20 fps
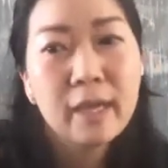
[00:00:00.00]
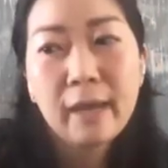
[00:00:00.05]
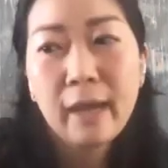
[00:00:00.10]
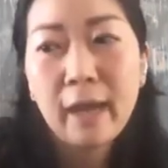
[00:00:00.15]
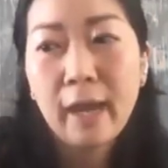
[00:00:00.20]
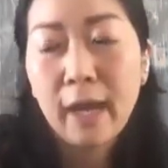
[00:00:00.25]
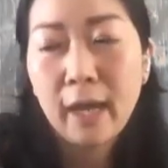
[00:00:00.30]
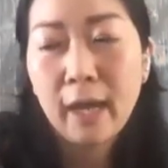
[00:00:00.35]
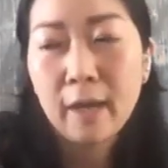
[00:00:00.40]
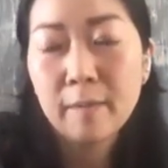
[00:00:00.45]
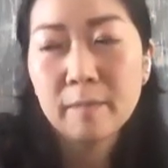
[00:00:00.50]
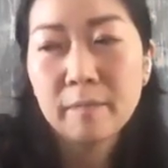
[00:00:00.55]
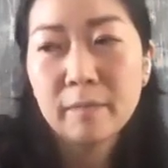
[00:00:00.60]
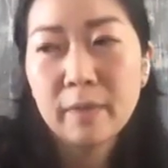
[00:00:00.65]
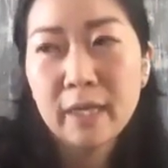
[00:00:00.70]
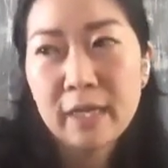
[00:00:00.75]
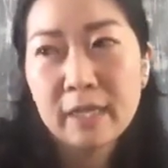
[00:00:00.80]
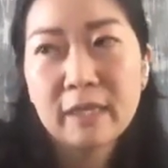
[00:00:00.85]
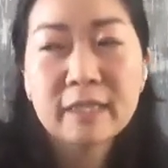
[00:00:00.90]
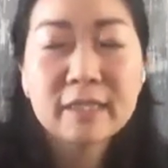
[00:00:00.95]
And
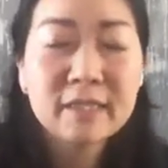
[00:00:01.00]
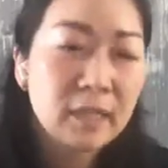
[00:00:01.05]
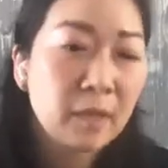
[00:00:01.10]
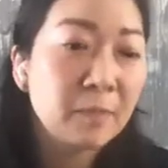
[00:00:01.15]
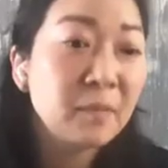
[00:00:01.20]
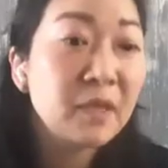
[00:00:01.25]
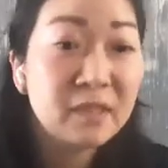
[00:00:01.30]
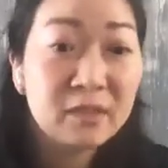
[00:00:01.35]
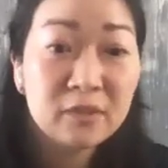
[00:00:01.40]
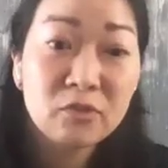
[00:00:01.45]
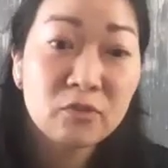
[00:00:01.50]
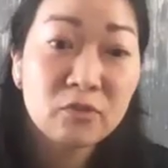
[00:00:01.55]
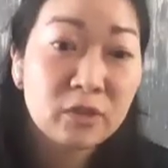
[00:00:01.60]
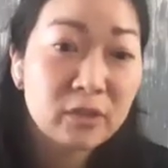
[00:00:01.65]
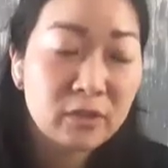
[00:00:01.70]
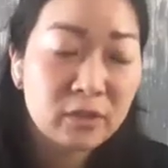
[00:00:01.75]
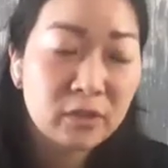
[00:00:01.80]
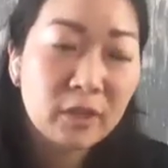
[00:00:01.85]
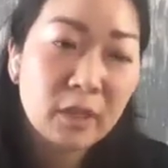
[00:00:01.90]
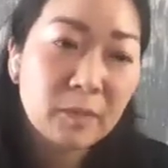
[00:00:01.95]
I think some
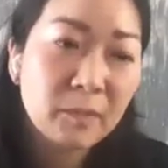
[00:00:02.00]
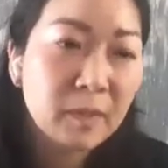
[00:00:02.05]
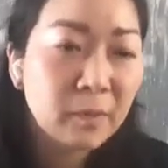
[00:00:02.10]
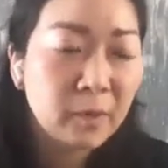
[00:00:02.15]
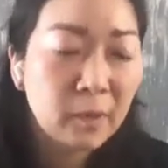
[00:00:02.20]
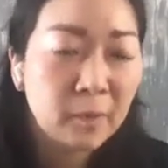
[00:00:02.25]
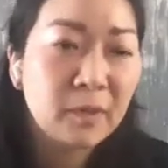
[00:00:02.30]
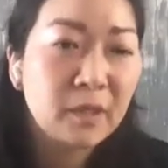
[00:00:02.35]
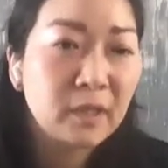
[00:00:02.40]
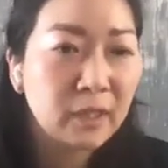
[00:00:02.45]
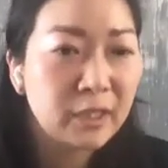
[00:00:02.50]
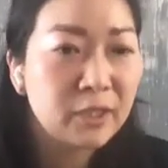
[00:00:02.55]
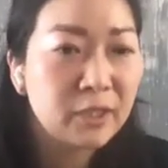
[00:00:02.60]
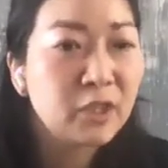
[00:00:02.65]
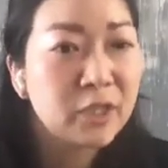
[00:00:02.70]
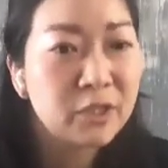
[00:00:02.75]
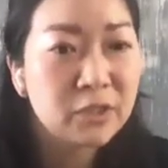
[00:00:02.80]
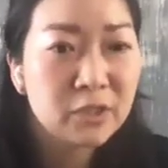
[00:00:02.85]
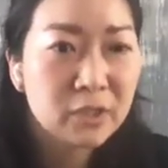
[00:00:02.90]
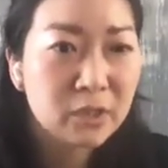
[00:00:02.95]
industries are going to be permanently
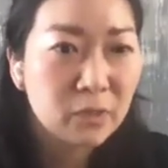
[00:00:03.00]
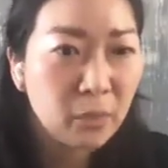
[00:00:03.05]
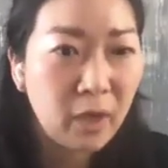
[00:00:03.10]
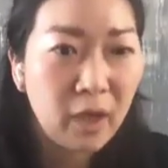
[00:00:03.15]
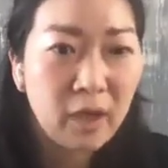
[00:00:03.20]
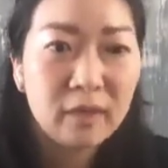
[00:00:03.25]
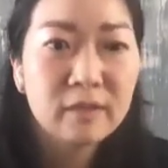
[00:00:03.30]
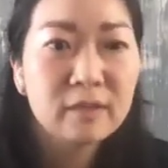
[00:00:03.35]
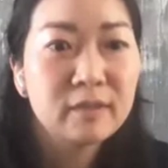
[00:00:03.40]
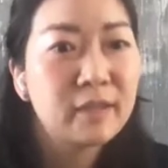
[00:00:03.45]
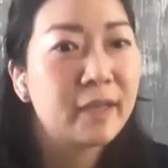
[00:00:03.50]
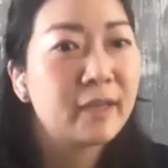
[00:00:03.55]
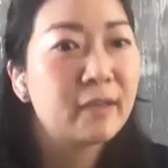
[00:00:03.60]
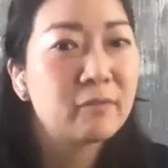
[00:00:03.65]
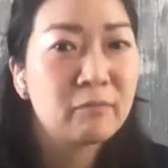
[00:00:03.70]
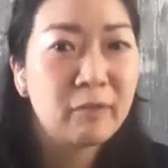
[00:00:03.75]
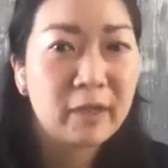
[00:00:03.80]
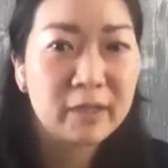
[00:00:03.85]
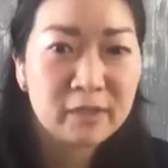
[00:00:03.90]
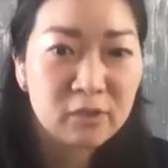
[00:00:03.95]
changed as well, like
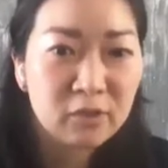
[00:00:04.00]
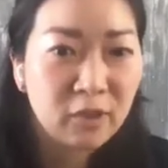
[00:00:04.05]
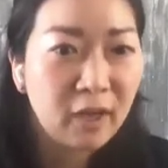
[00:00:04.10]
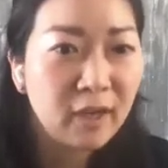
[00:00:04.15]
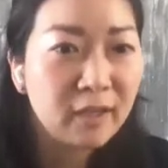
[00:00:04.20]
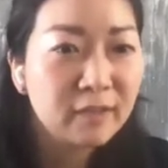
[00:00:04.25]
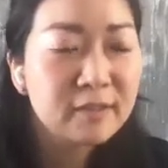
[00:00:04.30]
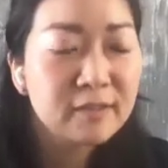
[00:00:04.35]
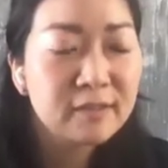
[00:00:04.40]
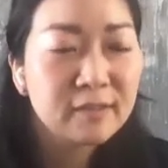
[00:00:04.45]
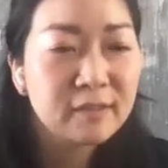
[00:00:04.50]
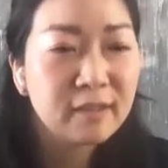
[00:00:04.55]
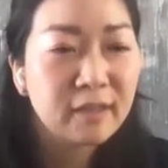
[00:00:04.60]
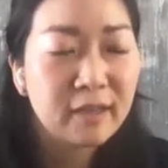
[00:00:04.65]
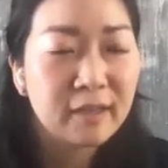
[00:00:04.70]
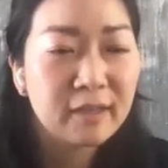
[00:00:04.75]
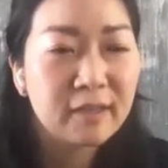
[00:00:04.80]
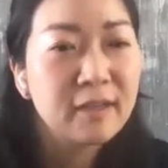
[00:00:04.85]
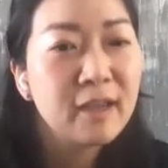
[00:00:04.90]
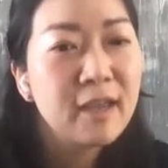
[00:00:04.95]
restaurants.
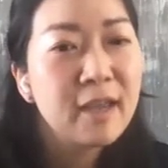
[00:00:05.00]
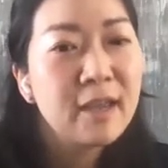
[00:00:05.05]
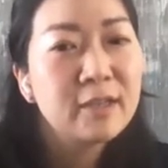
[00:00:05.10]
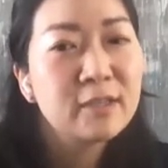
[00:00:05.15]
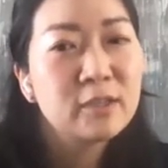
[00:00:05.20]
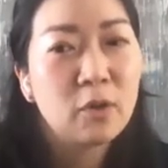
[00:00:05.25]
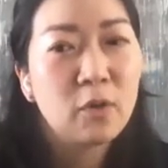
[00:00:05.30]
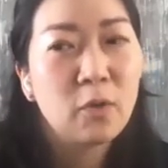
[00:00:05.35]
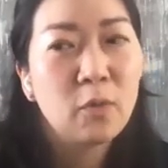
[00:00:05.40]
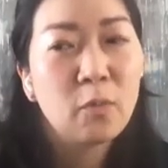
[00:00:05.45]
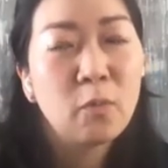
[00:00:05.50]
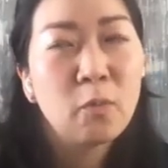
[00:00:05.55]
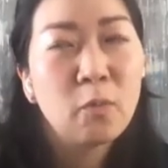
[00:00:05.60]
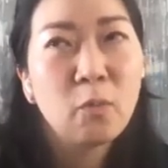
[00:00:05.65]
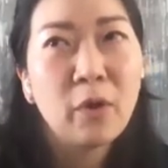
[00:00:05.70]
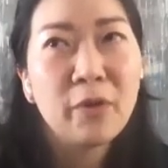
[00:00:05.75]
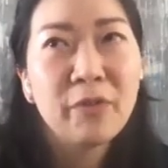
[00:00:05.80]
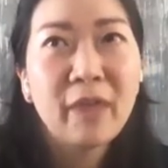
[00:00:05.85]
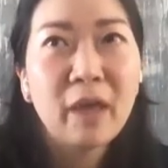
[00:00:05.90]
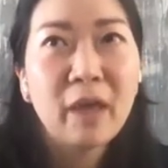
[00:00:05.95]
And so
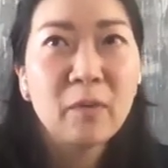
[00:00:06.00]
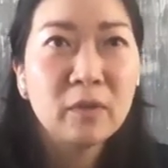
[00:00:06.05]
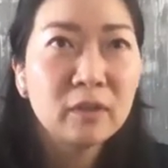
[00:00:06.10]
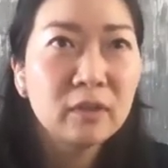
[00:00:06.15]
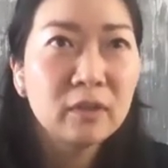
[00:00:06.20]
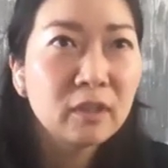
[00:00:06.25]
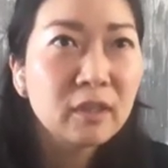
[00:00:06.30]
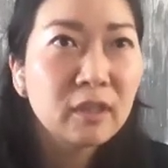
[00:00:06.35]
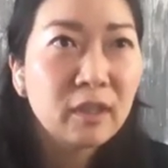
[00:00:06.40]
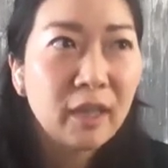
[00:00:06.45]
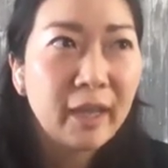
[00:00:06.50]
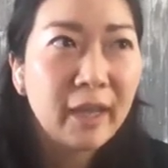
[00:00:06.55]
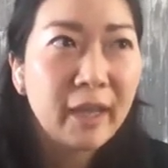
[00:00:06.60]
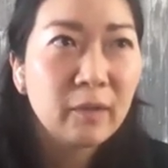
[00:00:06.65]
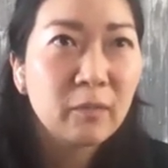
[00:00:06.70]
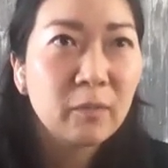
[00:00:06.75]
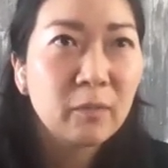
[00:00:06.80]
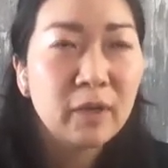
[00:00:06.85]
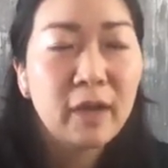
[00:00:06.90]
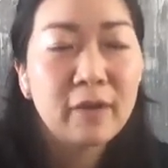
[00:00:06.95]
what that will look
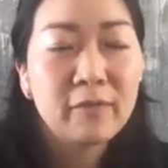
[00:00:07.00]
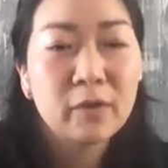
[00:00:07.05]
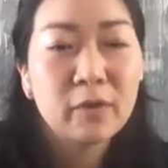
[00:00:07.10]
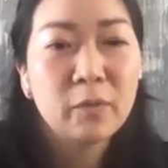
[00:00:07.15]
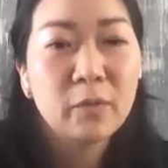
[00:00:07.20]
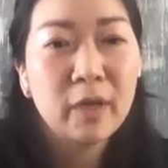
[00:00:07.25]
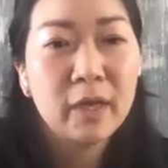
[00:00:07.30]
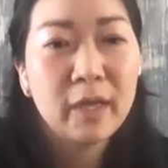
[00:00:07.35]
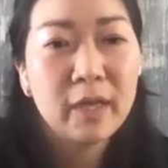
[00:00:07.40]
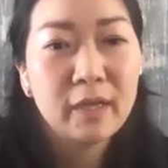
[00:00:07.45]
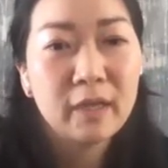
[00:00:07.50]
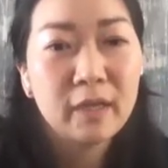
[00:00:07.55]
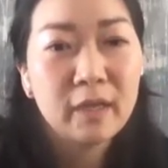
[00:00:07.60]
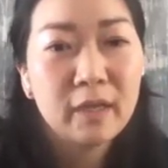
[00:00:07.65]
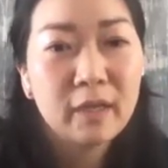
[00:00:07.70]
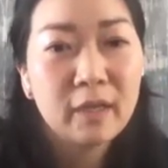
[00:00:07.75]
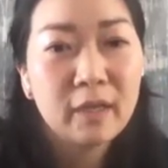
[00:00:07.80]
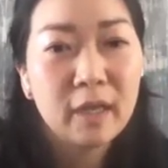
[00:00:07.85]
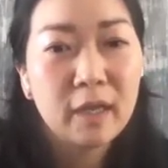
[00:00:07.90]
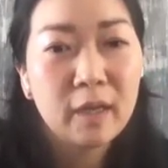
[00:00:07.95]
like when everyone,
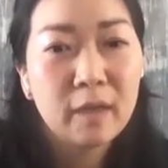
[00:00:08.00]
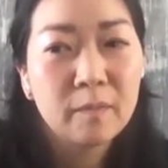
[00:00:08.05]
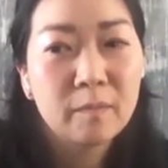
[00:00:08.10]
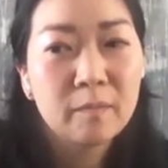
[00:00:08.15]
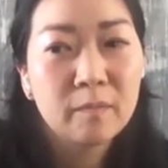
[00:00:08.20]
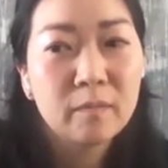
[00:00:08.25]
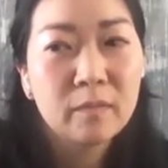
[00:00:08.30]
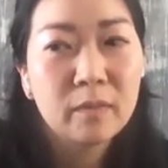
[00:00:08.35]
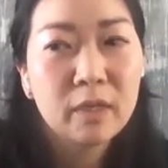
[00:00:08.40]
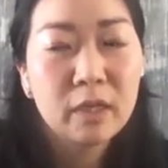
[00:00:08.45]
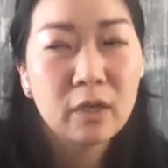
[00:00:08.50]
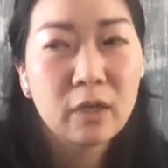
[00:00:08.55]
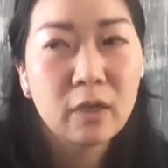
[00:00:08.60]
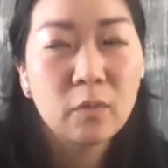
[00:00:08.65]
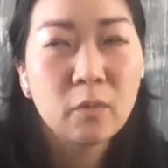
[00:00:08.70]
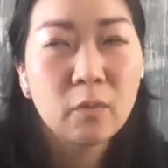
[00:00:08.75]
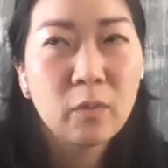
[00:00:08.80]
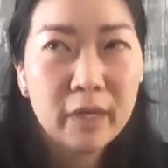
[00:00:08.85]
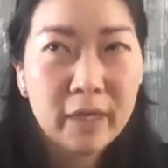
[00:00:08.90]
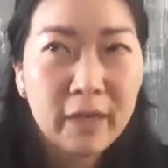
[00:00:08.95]

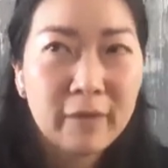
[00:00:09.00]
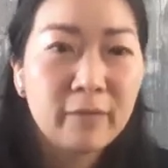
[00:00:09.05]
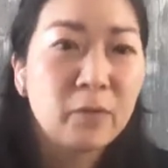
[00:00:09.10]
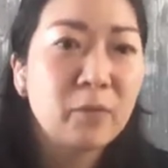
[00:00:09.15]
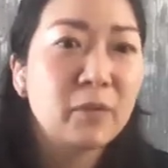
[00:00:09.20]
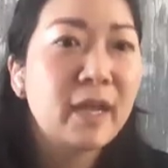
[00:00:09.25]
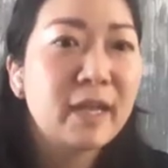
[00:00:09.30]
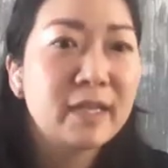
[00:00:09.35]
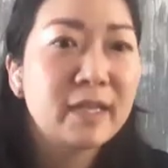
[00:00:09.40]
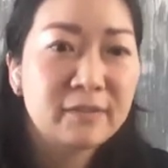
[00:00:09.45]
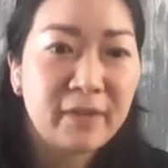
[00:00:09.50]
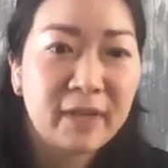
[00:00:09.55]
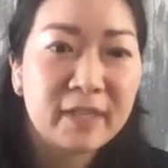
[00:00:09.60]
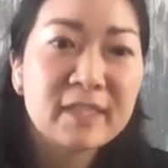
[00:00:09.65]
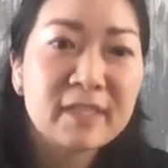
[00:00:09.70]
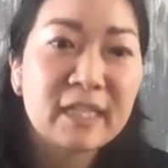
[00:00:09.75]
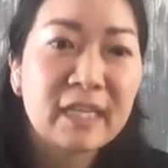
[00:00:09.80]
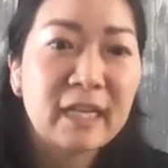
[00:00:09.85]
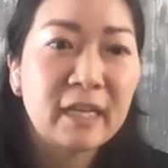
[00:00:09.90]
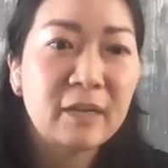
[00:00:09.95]
when everyone has a
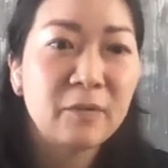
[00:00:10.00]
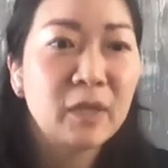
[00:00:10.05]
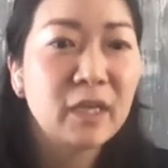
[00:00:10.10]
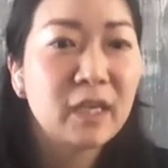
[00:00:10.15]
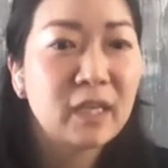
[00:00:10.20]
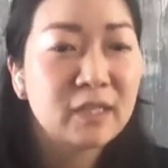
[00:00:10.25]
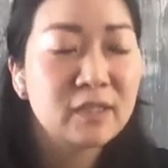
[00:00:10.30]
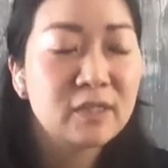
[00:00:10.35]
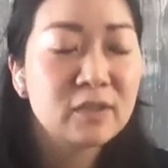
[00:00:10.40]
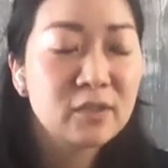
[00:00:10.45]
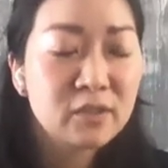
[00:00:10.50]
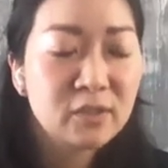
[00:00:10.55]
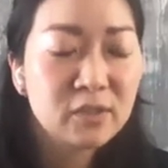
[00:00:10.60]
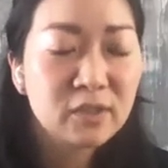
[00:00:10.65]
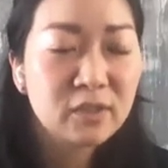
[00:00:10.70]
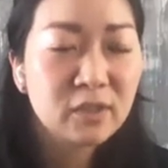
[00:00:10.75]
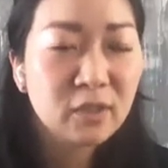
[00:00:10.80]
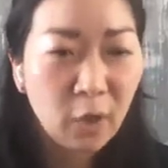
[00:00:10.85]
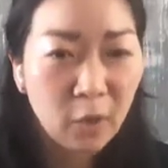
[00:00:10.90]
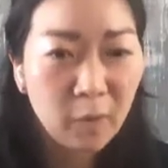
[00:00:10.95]
vaccine and we can
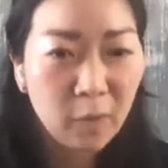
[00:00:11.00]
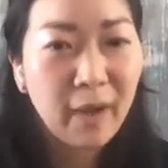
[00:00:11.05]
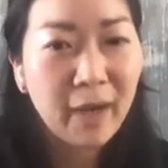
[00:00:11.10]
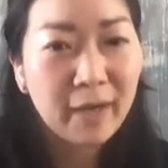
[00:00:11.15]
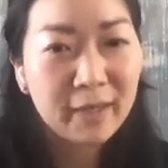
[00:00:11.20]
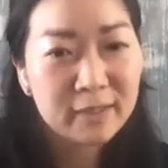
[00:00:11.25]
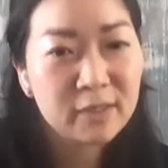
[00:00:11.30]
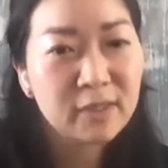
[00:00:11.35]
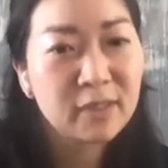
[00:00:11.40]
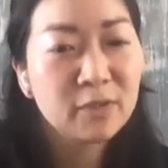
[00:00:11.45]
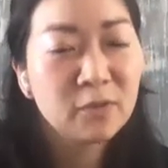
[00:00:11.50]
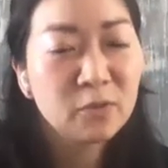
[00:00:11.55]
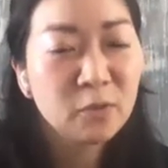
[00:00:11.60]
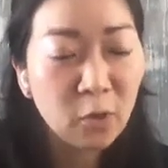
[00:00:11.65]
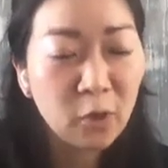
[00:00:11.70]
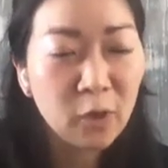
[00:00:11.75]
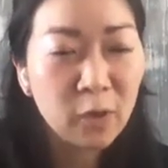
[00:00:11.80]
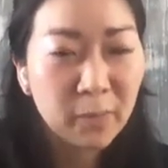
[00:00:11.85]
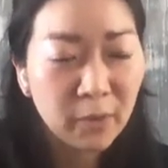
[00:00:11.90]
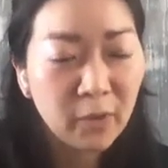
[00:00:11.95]
go back to
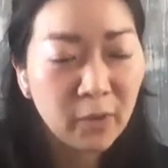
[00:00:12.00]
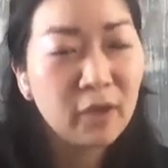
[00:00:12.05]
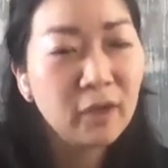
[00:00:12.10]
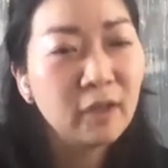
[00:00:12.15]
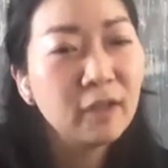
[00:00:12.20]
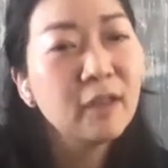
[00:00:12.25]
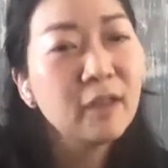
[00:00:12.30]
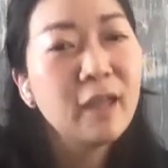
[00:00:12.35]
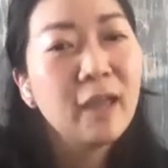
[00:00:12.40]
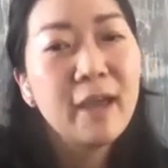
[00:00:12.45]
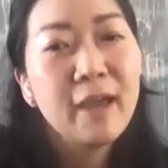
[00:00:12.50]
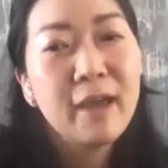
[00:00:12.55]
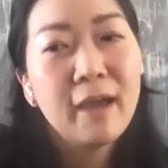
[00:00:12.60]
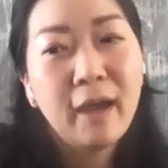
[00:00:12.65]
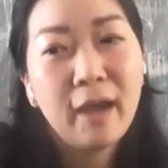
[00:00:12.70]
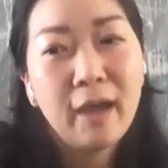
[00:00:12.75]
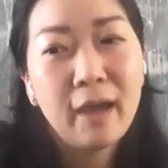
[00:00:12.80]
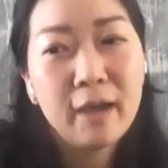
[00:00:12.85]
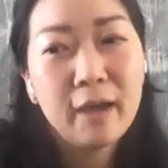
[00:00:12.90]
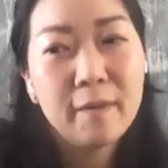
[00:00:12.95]
normal,
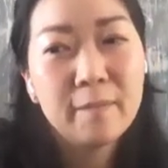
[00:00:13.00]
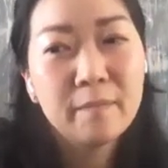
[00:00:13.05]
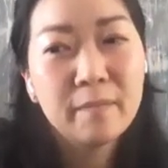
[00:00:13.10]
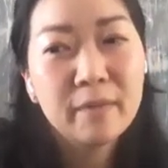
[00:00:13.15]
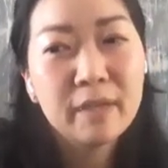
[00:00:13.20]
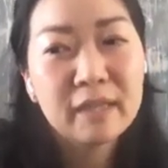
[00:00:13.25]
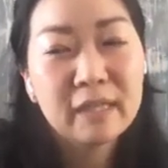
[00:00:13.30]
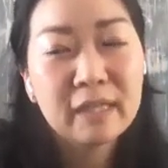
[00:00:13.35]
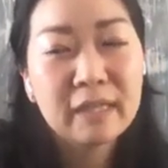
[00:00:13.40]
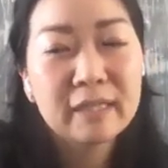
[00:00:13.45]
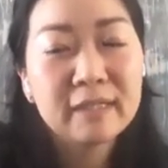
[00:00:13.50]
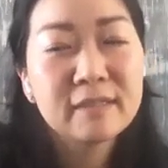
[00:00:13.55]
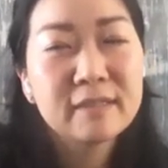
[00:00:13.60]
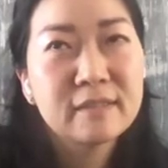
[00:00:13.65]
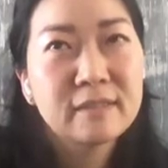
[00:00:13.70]
I think